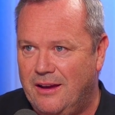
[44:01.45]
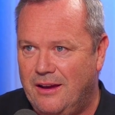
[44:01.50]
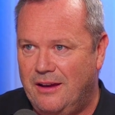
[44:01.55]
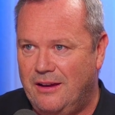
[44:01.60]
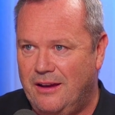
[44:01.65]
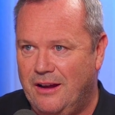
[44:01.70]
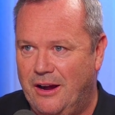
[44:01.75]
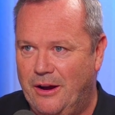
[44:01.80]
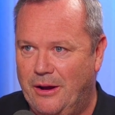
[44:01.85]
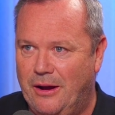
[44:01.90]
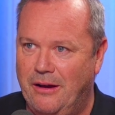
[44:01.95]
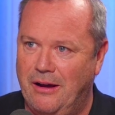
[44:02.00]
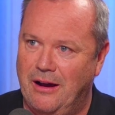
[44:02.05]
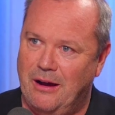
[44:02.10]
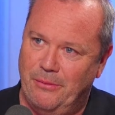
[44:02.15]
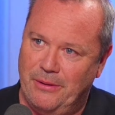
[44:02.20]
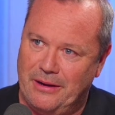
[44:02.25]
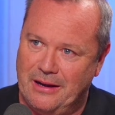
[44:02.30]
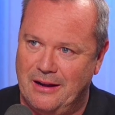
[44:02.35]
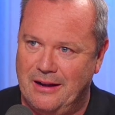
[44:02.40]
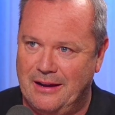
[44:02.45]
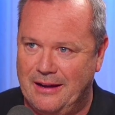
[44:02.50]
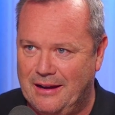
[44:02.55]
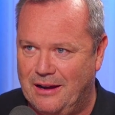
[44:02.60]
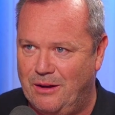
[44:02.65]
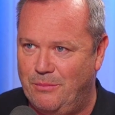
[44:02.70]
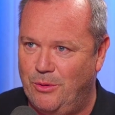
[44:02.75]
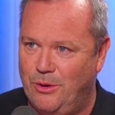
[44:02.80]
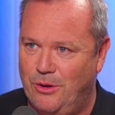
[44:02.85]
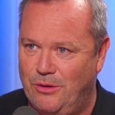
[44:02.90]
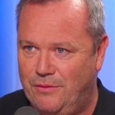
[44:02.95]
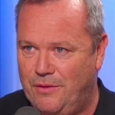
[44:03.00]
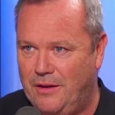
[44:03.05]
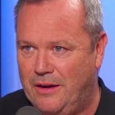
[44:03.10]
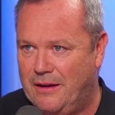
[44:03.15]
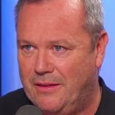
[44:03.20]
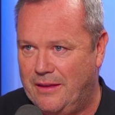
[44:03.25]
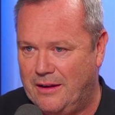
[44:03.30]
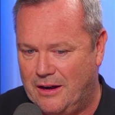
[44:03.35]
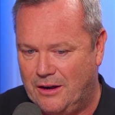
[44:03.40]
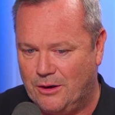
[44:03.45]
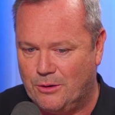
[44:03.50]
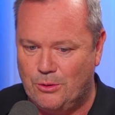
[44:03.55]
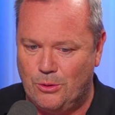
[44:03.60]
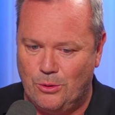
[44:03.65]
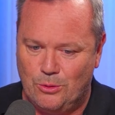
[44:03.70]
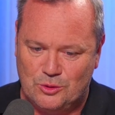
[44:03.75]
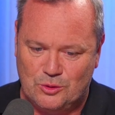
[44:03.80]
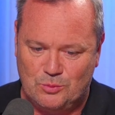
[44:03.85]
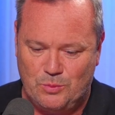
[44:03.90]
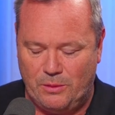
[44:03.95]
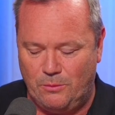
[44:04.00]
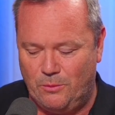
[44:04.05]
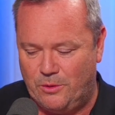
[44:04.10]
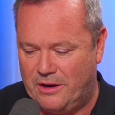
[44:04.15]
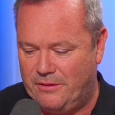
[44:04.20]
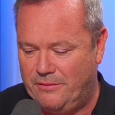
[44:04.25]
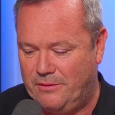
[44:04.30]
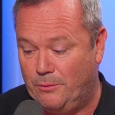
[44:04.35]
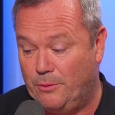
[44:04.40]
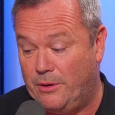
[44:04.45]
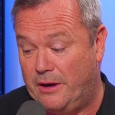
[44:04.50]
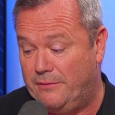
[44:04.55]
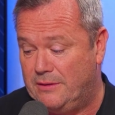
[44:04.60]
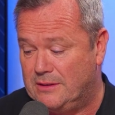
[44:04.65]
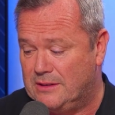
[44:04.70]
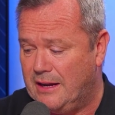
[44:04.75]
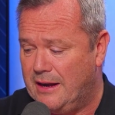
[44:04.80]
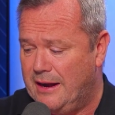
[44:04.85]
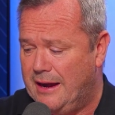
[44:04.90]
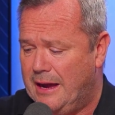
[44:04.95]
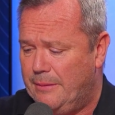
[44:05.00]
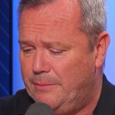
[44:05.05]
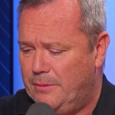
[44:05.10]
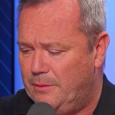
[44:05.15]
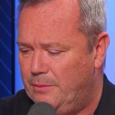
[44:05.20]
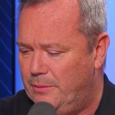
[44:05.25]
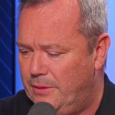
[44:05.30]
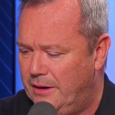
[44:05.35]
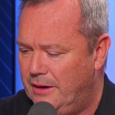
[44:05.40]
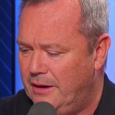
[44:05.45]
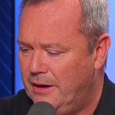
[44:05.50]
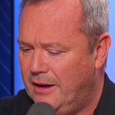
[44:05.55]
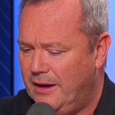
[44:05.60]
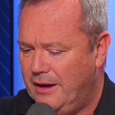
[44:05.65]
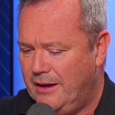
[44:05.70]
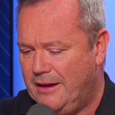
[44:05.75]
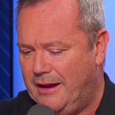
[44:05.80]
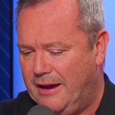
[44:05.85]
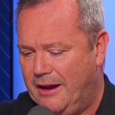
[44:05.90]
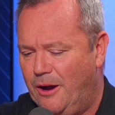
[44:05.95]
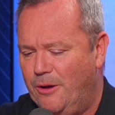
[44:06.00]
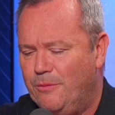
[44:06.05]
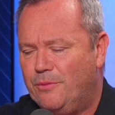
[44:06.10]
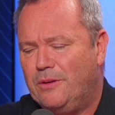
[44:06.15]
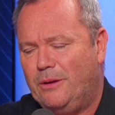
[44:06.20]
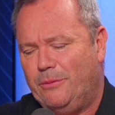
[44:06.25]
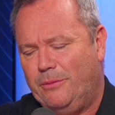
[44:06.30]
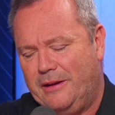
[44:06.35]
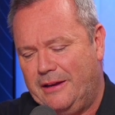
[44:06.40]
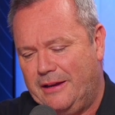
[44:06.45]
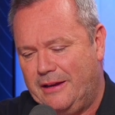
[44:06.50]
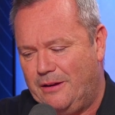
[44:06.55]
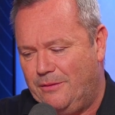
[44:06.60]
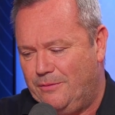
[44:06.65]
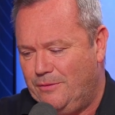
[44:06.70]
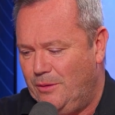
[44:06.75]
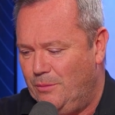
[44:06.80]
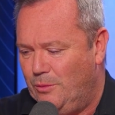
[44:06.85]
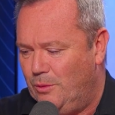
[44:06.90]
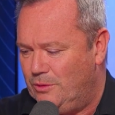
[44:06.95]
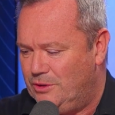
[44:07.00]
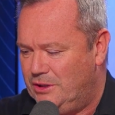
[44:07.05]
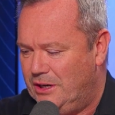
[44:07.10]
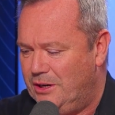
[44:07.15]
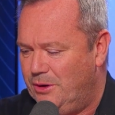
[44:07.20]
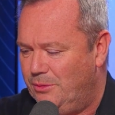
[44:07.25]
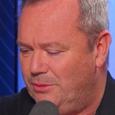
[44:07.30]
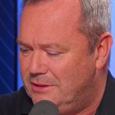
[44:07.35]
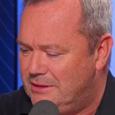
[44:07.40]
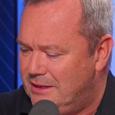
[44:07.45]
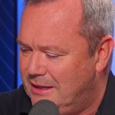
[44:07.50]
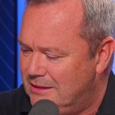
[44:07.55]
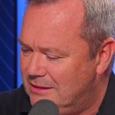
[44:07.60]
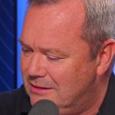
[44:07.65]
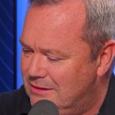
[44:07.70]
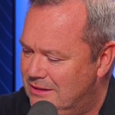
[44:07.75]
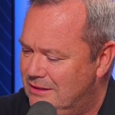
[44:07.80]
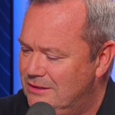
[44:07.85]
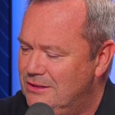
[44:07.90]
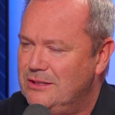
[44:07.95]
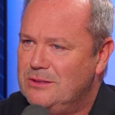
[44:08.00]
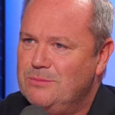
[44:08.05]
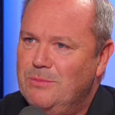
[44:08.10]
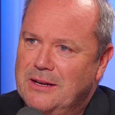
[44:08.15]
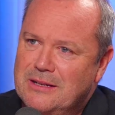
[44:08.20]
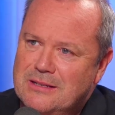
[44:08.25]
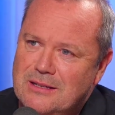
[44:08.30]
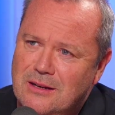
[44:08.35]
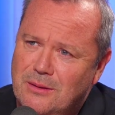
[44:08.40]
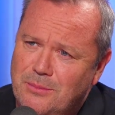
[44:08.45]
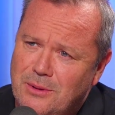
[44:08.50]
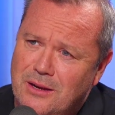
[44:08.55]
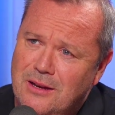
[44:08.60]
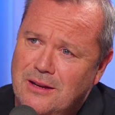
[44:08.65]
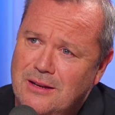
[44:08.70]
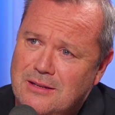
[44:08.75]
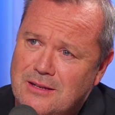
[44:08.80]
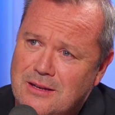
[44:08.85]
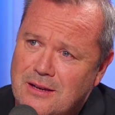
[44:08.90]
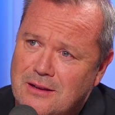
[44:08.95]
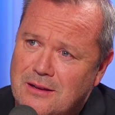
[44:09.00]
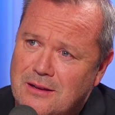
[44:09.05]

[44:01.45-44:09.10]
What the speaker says: Yes. Are we going to get a move here? Are they going to crawl, sprint, whatever's going to happen? But, hopefully we can get a few more genuine tests because it just makes it a bit easier.